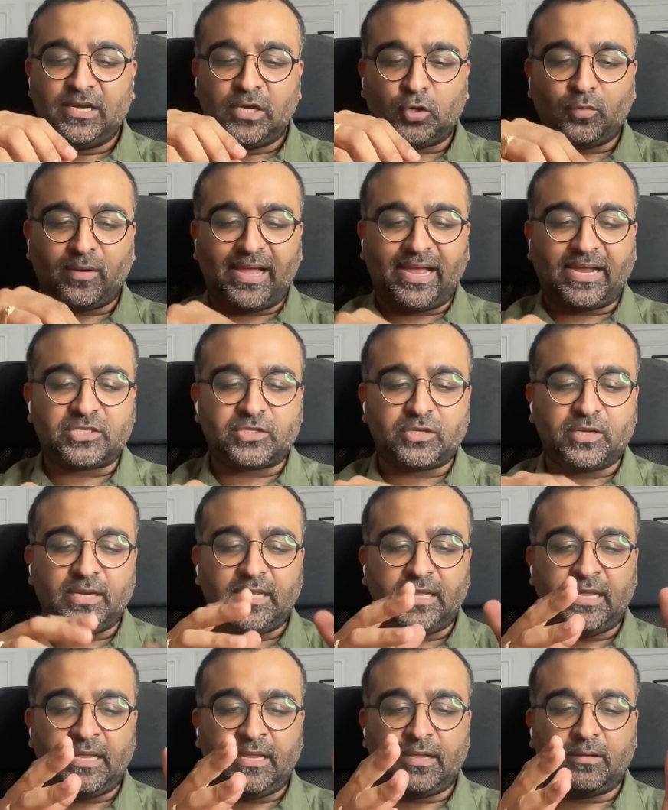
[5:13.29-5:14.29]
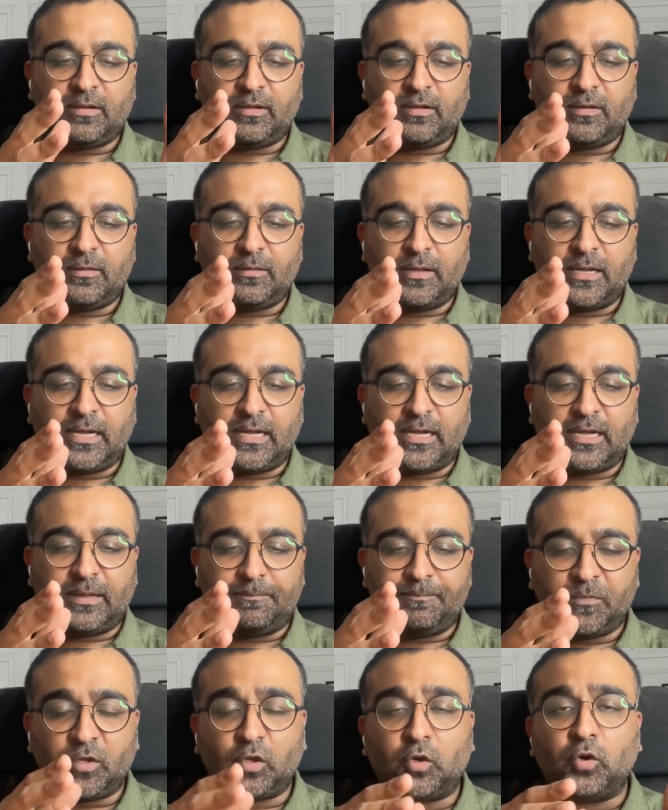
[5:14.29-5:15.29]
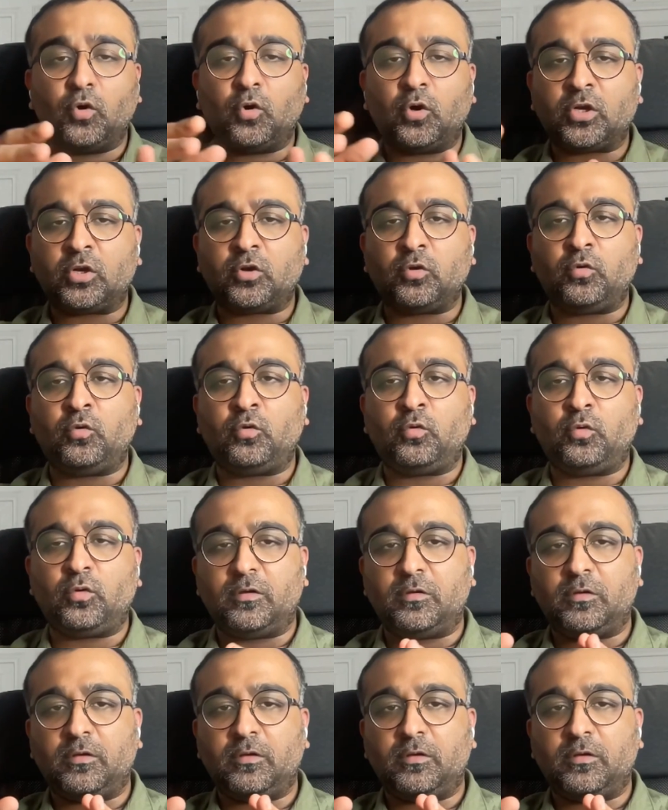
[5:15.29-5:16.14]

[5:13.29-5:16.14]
to actually go to